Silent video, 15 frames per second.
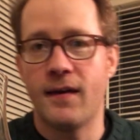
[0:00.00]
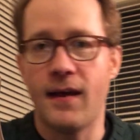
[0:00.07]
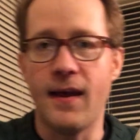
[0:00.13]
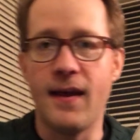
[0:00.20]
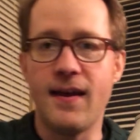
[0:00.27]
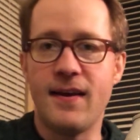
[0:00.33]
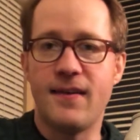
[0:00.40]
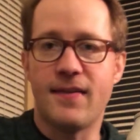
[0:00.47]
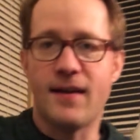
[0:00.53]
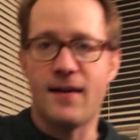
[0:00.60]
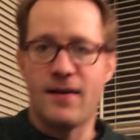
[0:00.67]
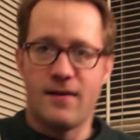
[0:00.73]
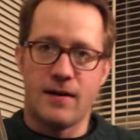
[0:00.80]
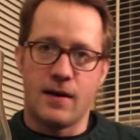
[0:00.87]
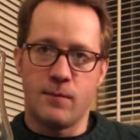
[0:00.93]
Hey
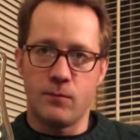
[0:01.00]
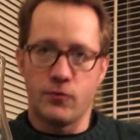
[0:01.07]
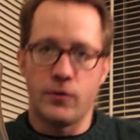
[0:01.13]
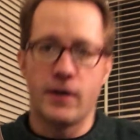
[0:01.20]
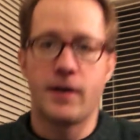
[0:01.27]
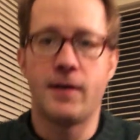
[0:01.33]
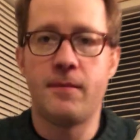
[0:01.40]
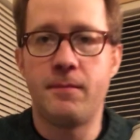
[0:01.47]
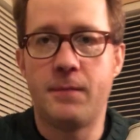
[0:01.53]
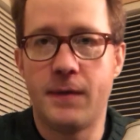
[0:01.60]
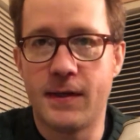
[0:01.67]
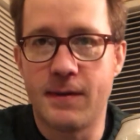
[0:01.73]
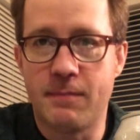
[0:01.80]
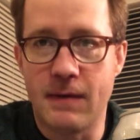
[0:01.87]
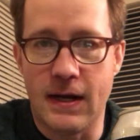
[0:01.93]
there, I'm drinking
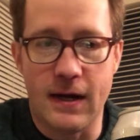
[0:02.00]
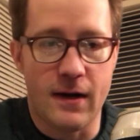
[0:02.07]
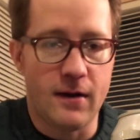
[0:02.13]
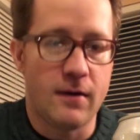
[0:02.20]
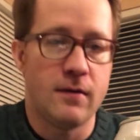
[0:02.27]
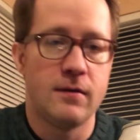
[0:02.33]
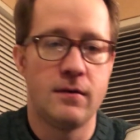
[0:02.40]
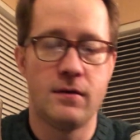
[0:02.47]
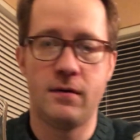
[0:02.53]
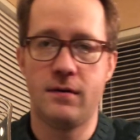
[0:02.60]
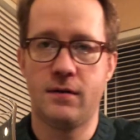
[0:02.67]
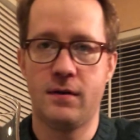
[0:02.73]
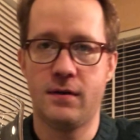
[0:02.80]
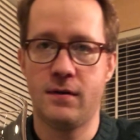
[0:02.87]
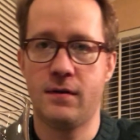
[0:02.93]
Big Bear,
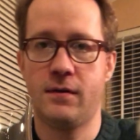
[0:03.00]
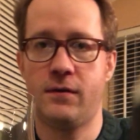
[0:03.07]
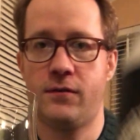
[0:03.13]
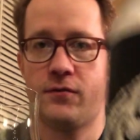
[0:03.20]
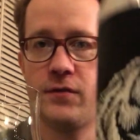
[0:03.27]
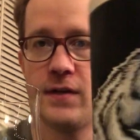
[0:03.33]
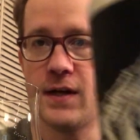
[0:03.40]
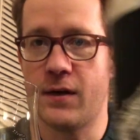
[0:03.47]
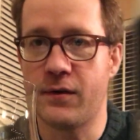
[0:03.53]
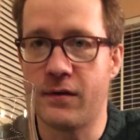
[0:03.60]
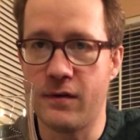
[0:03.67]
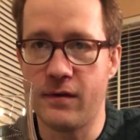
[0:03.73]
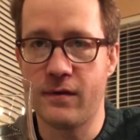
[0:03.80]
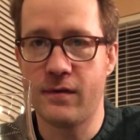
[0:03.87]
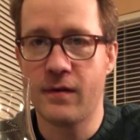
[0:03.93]

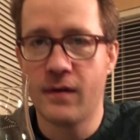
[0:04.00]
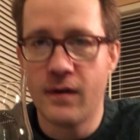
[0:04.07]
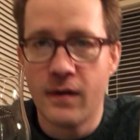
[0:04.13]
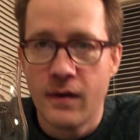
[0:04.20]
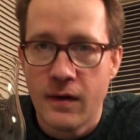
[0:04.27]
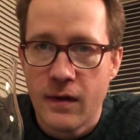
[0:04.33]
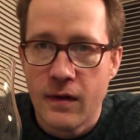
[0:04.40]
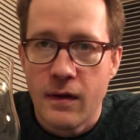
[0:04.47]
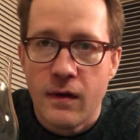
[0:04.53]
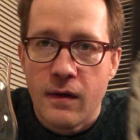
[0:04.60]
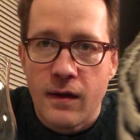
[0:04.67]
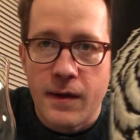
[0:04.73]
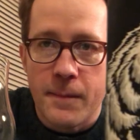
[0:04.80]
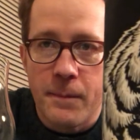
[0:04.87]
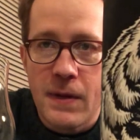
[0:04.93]
Treehouse's
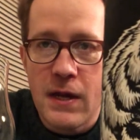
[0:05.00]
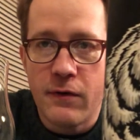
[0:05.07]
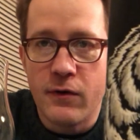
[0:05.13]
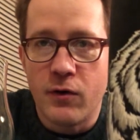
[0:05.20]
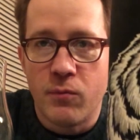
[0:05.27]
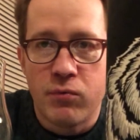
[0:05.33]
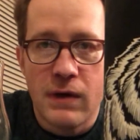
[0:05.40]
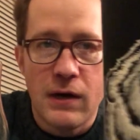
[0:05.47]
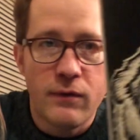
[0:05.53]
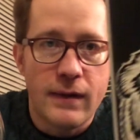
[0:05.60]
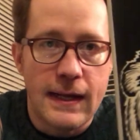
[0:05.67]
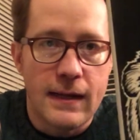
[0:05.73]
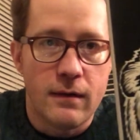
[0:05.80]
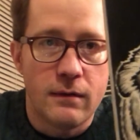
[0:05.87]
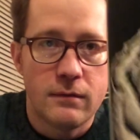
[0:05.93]
Imperial Brown
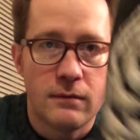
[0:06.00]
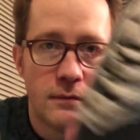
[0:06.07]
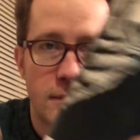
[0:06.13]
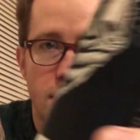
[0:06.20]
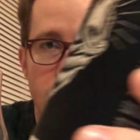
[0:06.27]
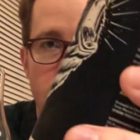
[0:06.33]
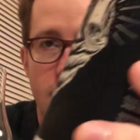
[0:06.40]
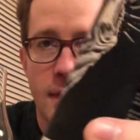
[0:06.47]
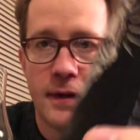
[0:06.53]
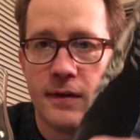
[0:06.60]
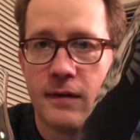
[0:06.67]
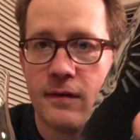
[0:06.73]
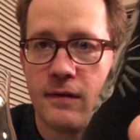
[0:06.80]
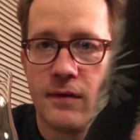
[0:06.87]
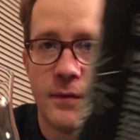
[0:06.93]
Ale, and
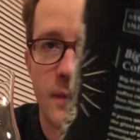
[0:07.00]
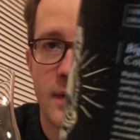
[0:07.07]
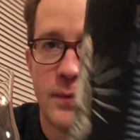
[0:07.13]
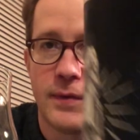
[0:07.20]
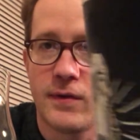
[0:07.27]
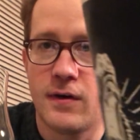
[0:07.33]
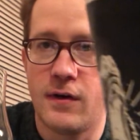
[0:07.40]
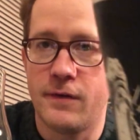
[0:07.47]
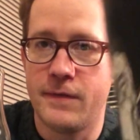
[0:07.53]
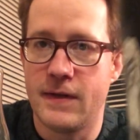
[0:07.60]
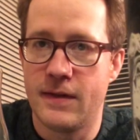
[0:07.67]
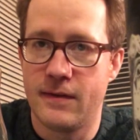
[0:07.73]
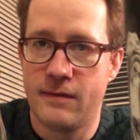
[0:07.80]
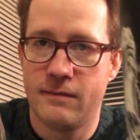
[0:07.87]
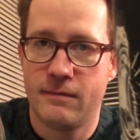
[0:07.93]
this is the one with
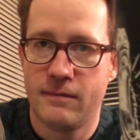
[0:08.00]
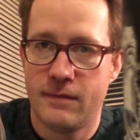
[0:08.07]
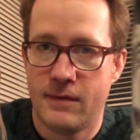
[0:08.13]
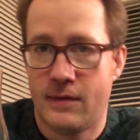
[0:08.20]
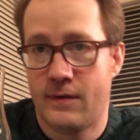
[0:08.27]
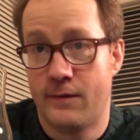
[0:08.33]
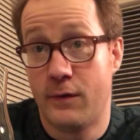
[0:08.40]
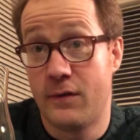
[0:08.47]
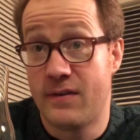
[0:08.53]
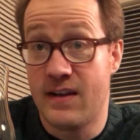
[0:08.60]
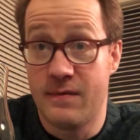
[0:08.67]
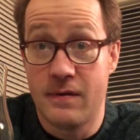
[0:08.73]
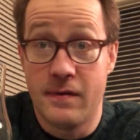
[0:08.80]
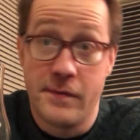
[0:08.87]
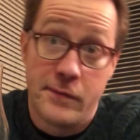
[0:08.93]
coffee. First
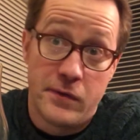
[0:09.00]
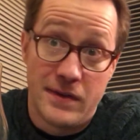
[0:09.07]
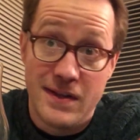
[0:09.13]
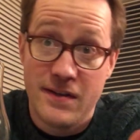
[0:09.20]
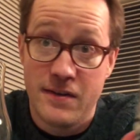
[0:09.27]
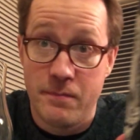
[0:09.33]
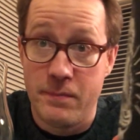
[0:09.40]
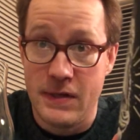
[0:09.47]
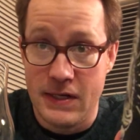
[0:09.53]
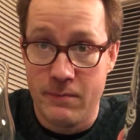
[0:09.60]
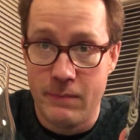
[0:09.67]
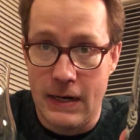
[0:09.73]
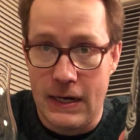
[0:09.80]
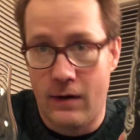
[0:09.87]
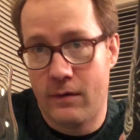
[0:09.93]
time they've ever released Big
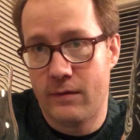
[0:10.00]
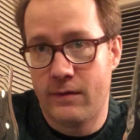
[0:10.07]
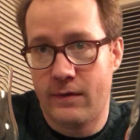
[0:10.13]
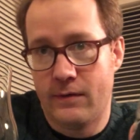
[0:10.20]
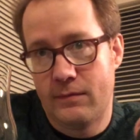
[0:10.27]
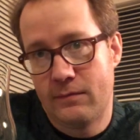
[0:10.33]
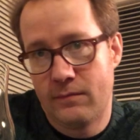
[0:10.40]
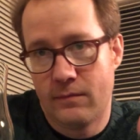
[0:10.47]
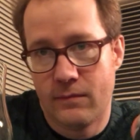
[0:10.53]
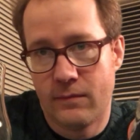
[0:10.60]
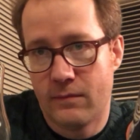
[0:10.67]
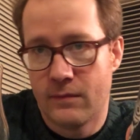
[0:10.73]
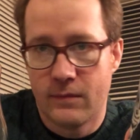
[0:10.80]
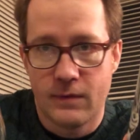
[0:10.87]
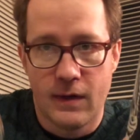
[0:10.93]
Bear,
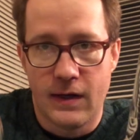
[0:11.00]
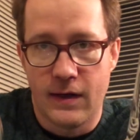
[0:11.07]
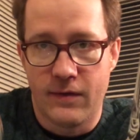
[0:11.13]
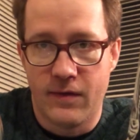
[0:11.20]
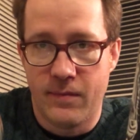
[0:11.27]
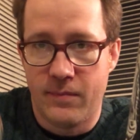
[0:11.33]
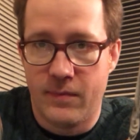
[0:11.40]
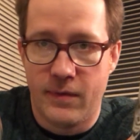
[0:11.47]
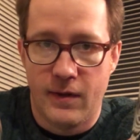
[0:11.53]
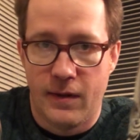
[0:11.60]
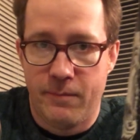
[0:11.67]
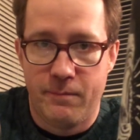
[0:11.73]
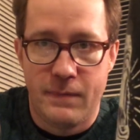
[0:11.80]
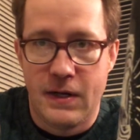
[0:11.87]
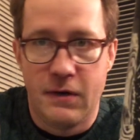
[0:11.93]
I guess an
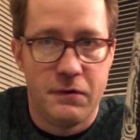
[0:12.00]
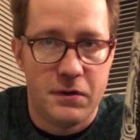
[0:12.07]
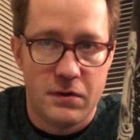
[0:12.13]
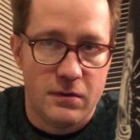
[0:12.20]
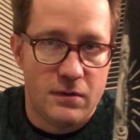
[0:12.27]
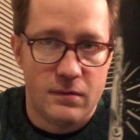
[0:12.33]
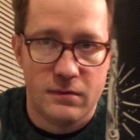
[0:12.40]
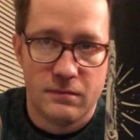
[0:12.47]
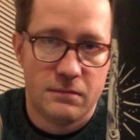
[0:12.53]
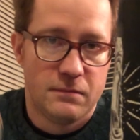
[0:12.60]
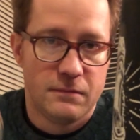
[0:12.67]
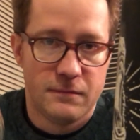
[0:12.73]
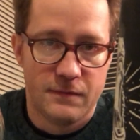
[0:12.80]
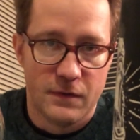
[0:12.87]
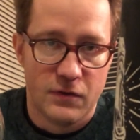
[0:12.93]
Imperial
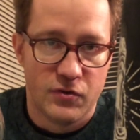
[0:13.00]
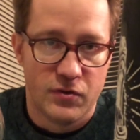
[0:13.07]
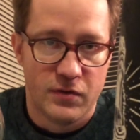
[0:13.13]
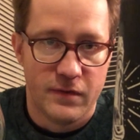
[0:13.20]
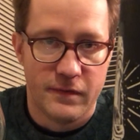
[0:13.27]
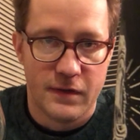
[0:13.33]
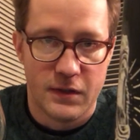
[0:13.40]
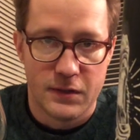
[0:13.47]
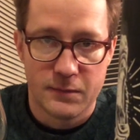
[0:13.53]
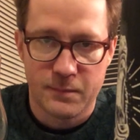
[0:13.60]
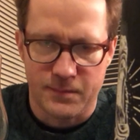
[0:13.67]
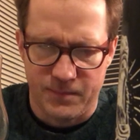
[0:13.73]
version of their